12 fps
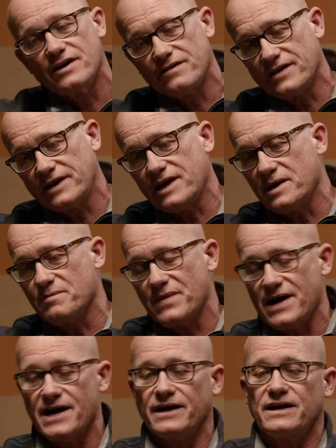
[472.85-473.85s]
they came
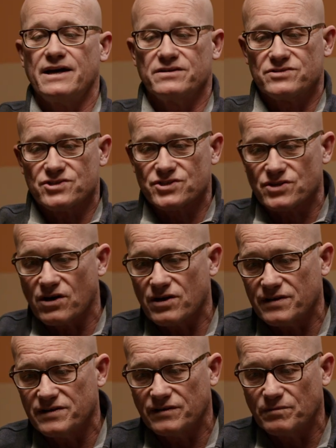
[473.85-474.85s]
back and
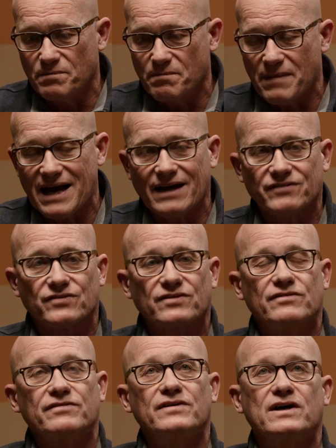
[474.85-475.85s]
started these
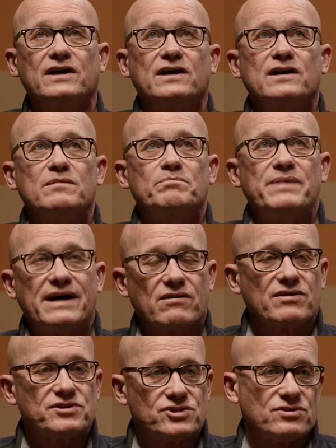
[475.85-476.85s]
massive
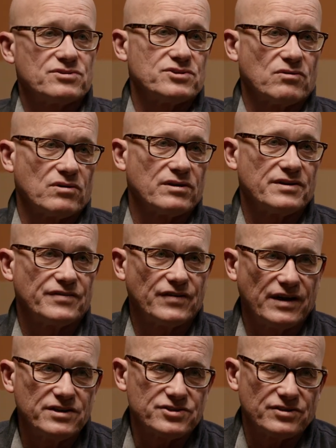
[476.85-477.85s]
parachurch
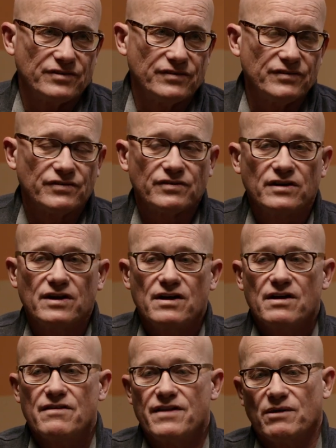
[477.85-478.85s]
organizations
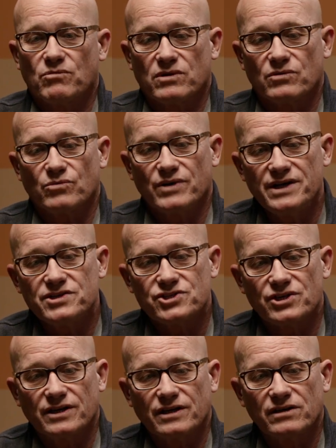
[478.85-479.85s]
that were
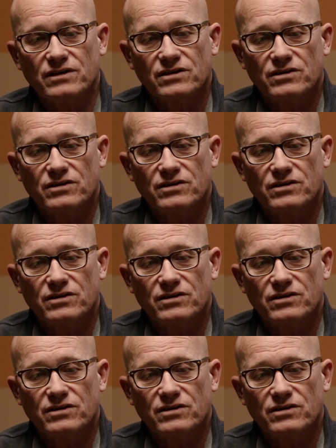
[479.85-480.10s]
reaching,